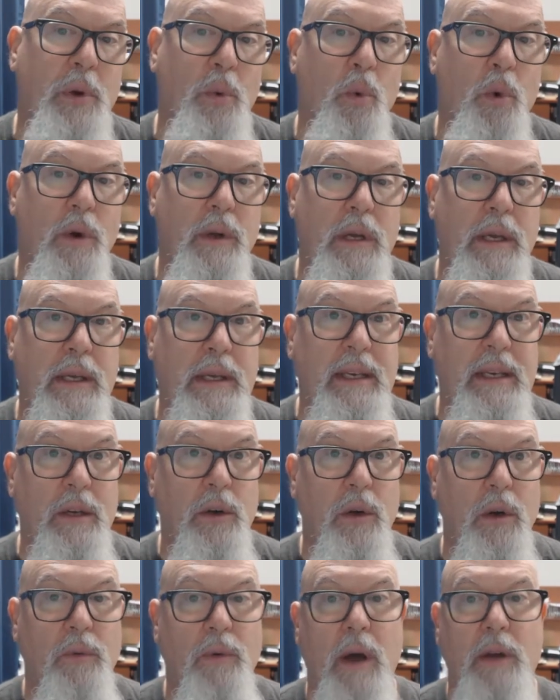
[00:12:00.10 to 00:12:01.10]
been working
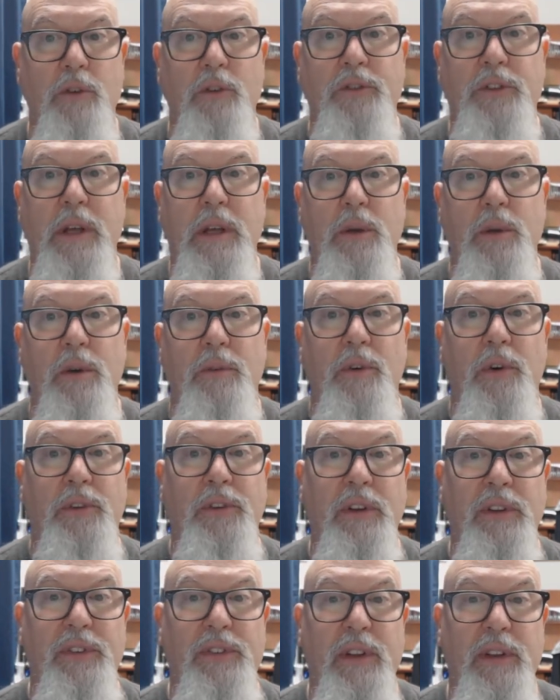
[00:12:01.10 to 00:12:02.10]
here at Rogers State
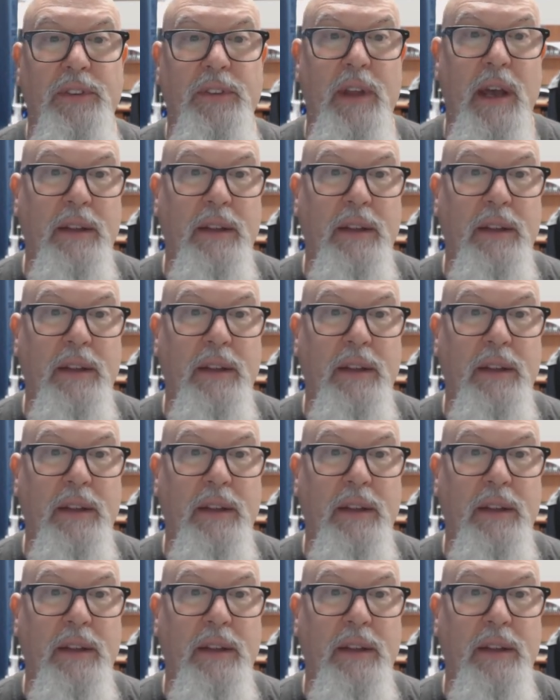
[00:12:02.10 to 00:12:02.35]
University since